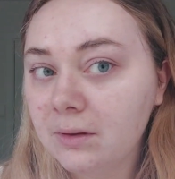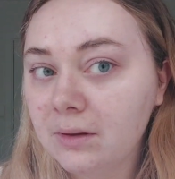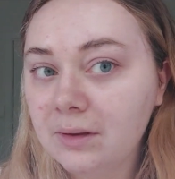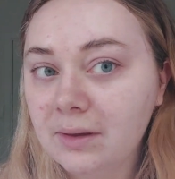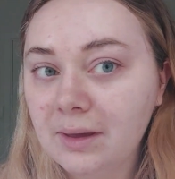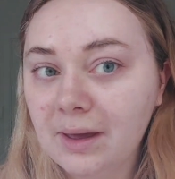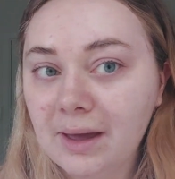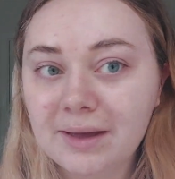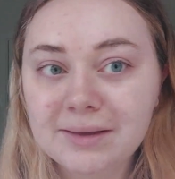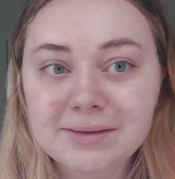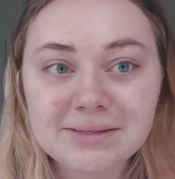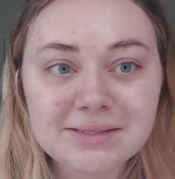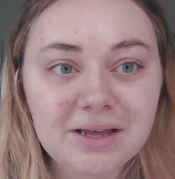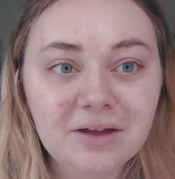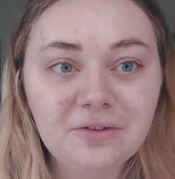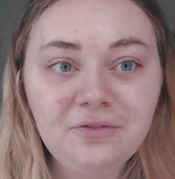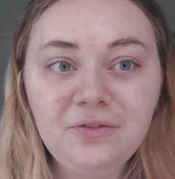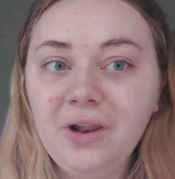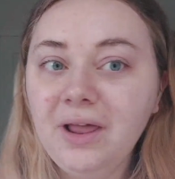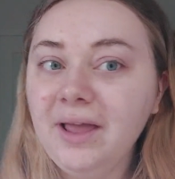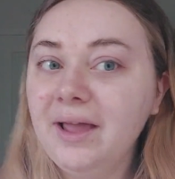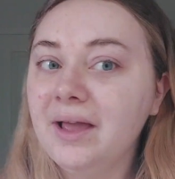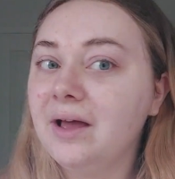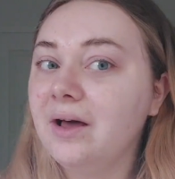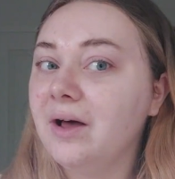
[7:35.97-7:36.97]
Yeah, see, I
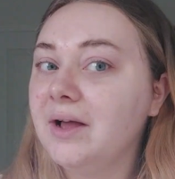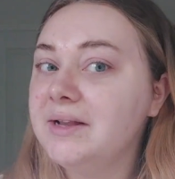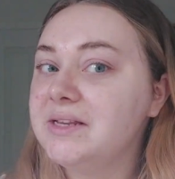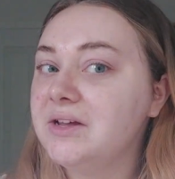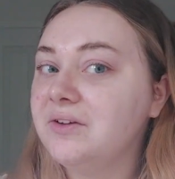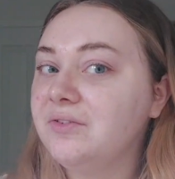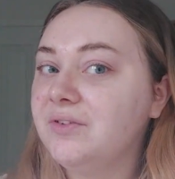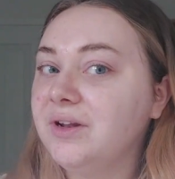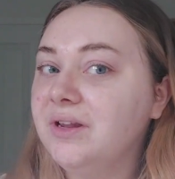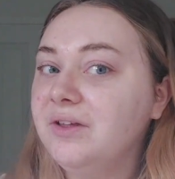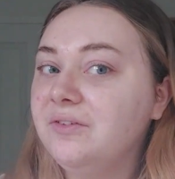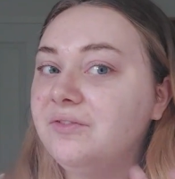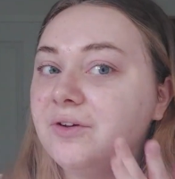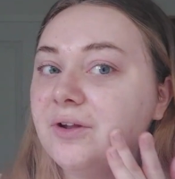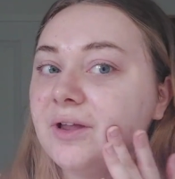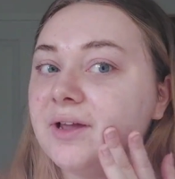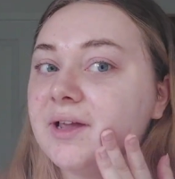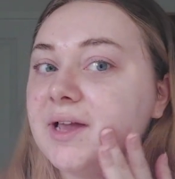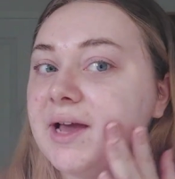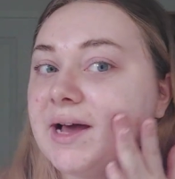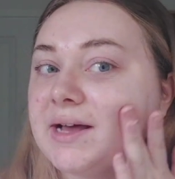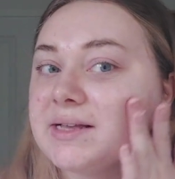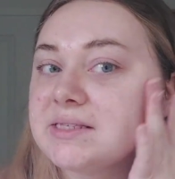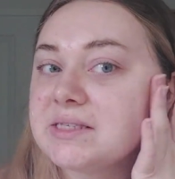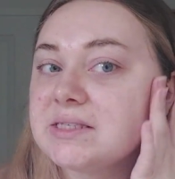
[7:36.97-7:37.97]
feel like I definitely feel like
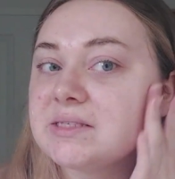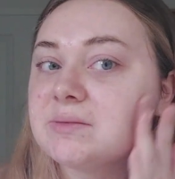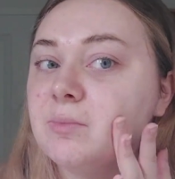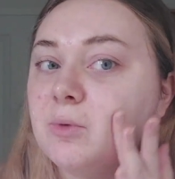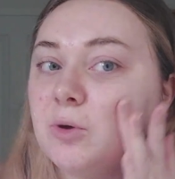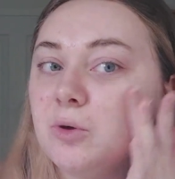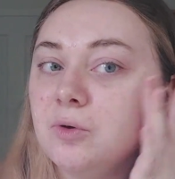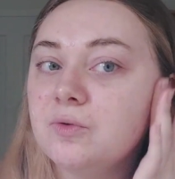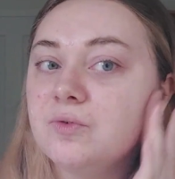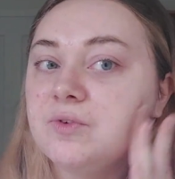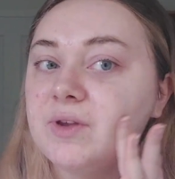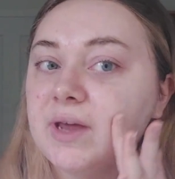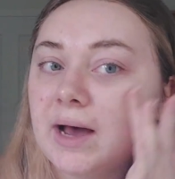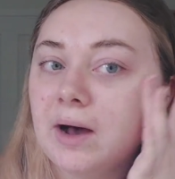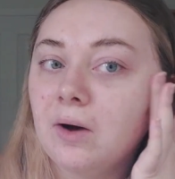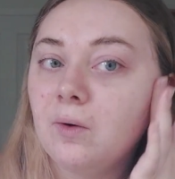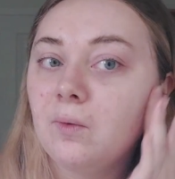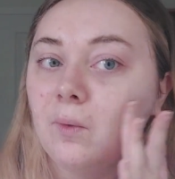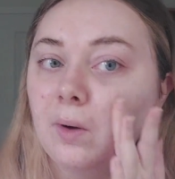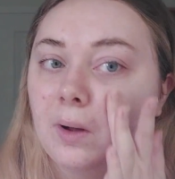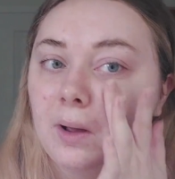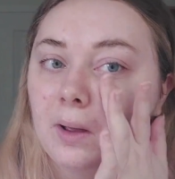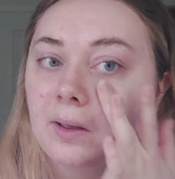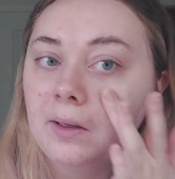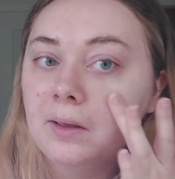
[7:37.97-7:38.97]
it has smoothed
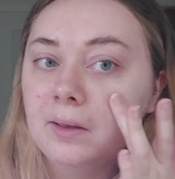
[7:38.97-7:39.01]
out